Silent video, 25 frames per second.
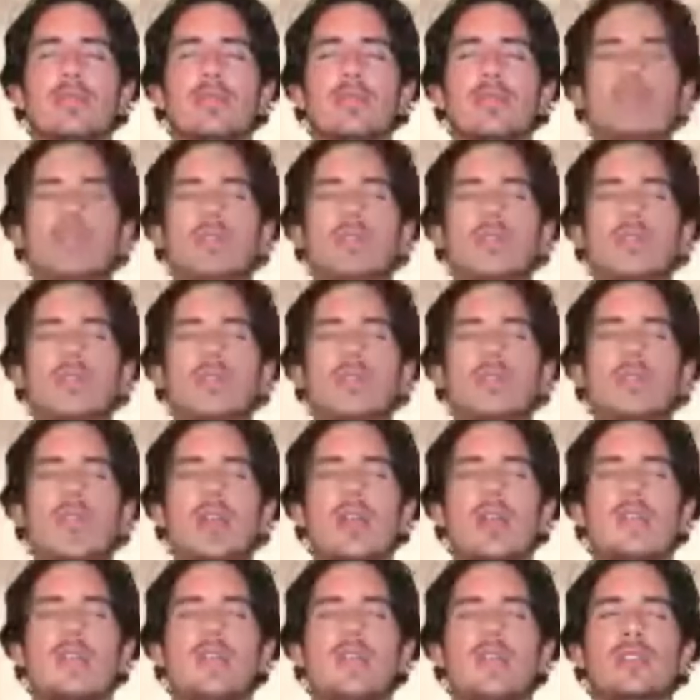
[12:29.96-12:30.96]
And I
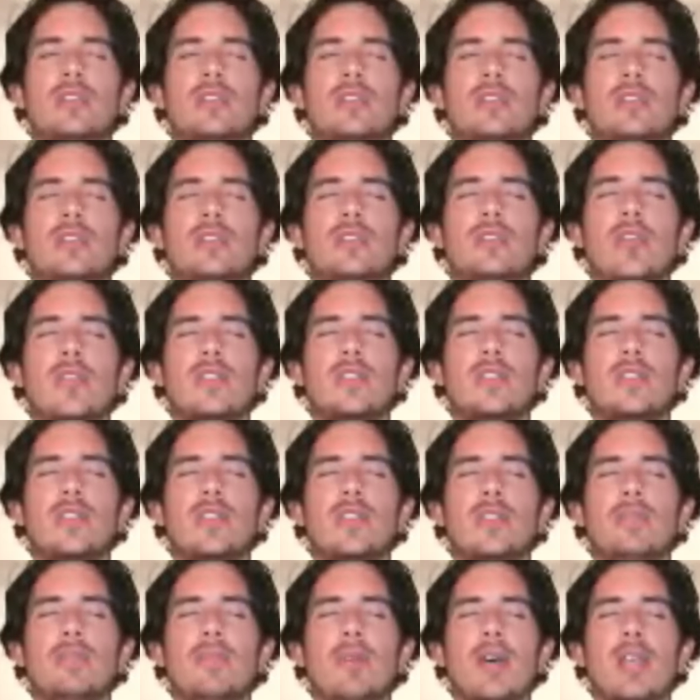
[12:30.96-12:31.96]
focus
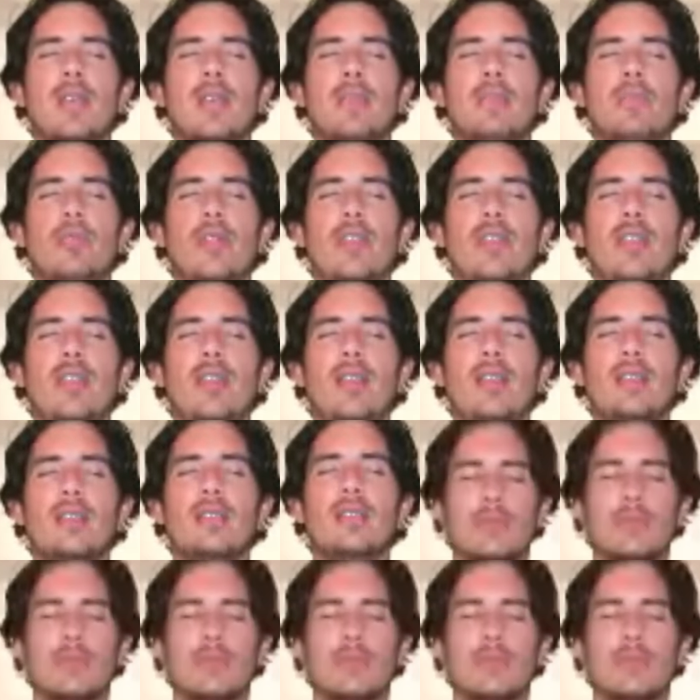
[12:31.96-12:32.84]
just in my breathing.